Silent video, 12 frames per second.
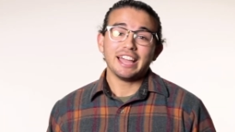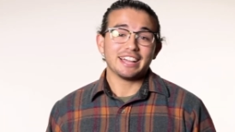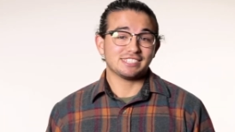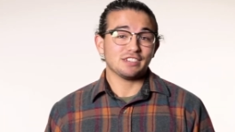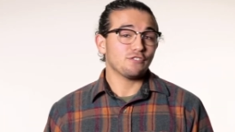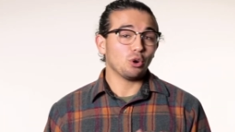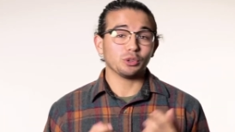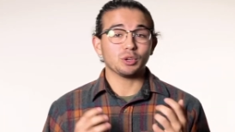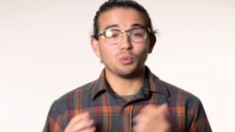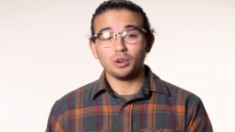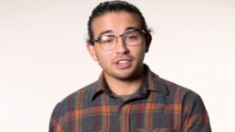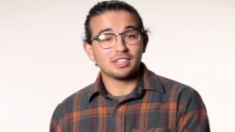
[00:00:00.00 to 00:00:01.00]
as if
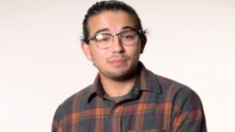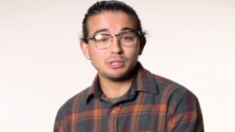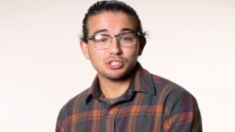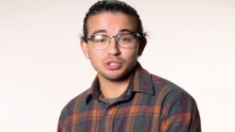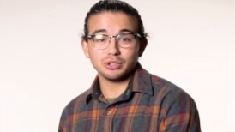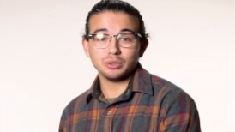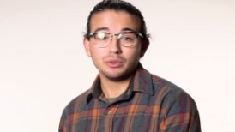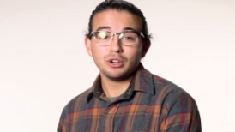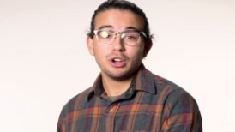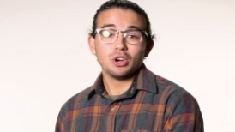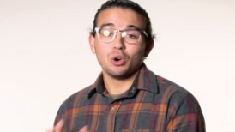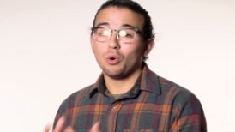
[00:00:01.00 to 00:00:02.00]
only one can be true
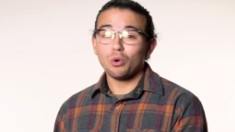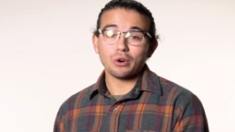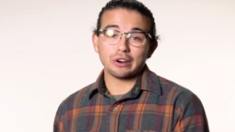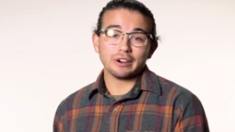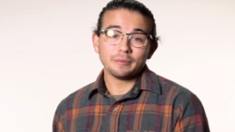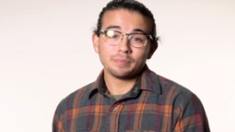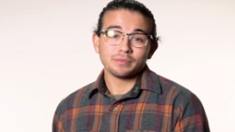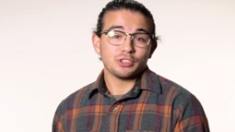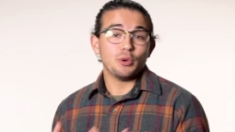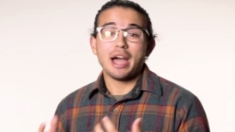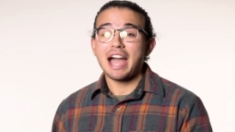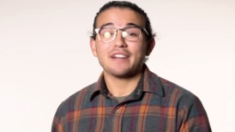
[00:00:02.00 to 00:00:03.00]
or
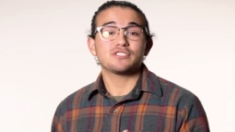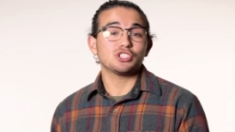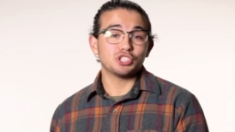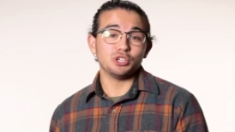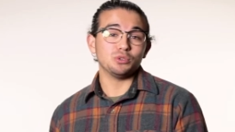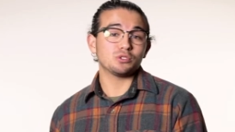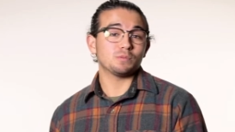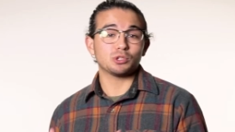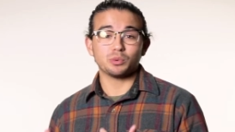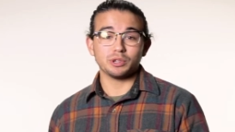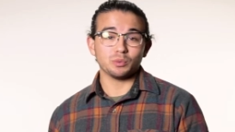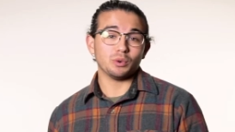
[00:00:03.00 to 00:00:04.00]
you have to choose
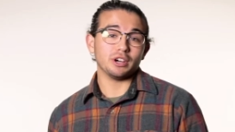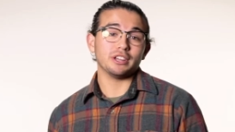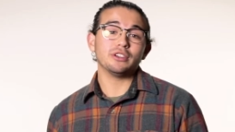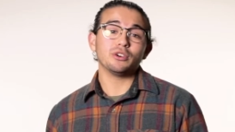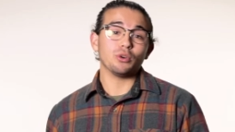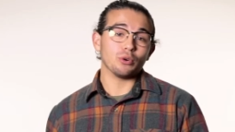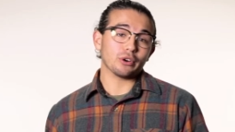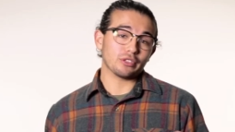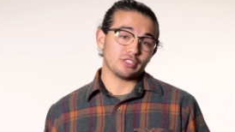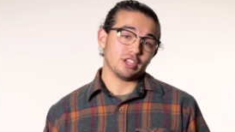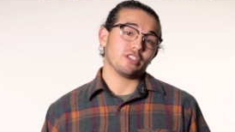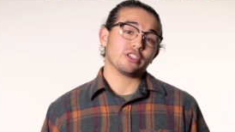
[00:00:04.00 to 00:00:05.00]
between one
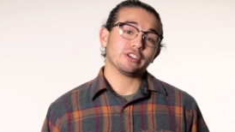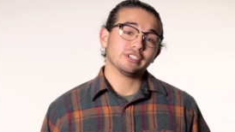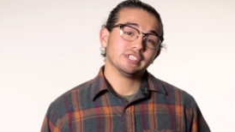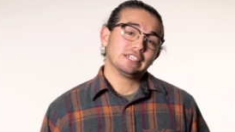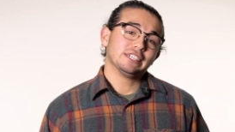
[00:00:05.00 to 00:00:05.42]
or the other.